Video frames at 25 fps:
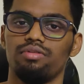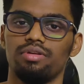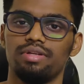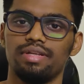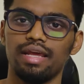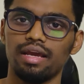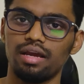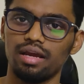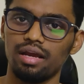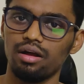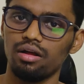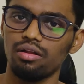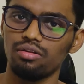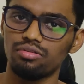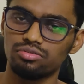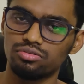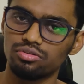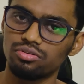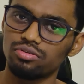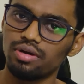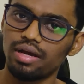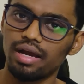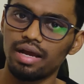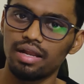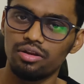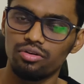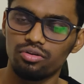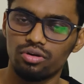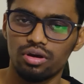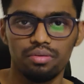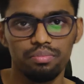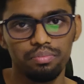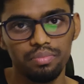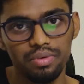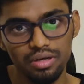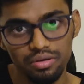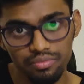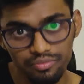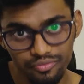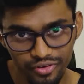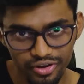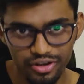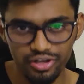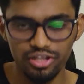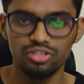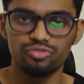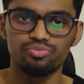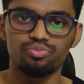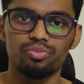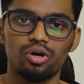tech also, and you can build
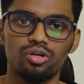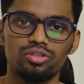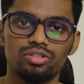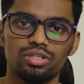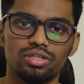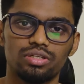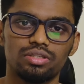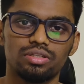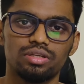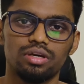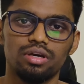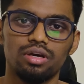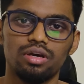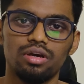various projects.